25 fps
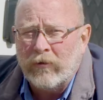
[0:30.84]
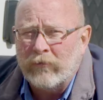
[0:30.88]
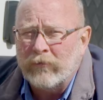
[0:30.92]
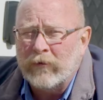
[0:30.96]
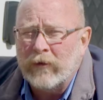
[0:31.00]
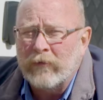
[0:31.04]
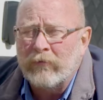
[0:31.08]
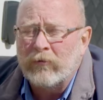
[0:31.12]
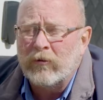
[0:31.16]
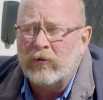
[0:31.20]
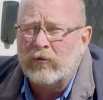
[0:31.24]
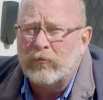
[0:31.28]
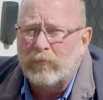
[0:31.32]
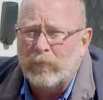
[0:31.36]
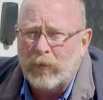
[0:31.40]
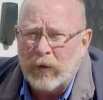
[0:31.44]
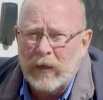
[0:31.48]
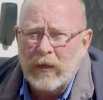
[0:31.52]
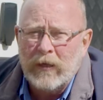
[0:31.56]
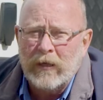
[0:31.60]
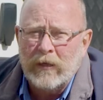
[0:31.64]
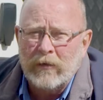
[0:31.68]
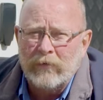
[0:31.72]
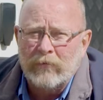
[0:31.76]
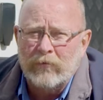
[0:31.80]
have given us
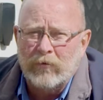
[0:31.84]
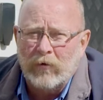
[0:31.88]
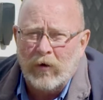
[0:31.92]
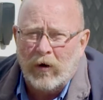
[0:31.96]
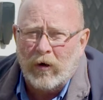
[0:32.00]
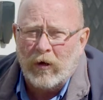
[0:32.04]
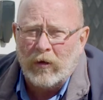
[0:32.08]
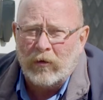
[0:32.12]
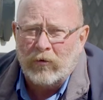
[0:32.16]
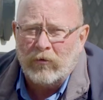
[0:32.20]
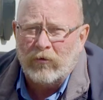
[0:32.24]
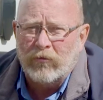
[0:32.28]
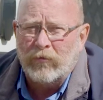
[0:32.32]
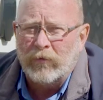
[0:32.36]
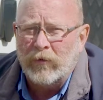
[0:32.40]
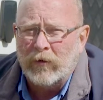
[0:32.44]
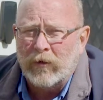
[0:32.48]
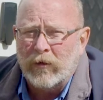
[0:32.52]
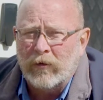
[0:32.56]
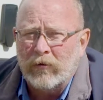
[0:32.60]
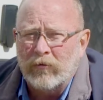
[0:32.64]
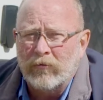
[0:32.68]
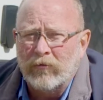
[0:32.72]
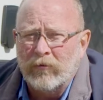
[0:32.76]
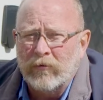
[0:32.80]
plenty of guidance for
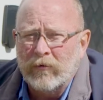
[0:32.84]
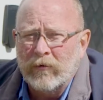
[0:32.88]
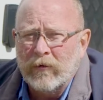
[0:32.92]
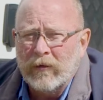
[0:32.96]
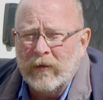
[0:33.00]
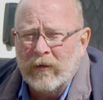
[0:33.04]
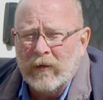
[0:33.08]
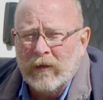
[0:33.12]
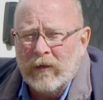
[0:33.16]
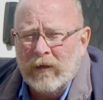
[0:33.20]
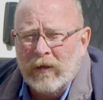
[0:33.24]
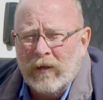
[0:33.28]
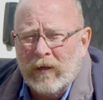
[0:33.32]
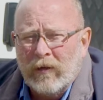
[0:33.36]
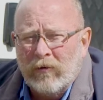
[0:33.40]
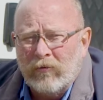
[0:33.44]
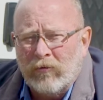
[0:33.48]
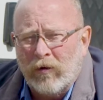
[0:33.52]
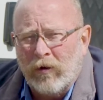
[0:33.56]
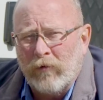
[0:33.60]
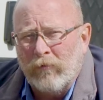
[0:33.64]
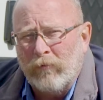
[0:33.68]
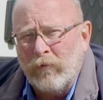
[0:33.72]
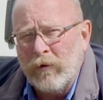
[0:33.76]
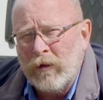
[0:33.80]
this.
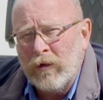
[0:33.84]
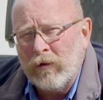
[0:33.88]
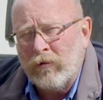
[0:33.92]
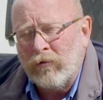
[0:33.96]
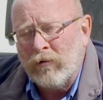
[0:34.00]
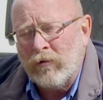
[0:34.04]
So if we're